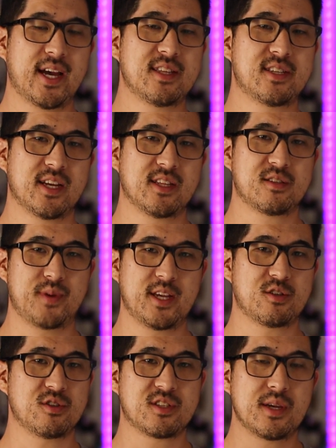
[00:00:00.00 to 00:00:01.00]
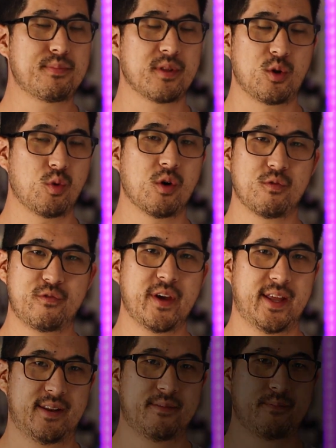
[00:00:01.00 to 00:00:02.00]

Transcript: headset spacers simply won't fit.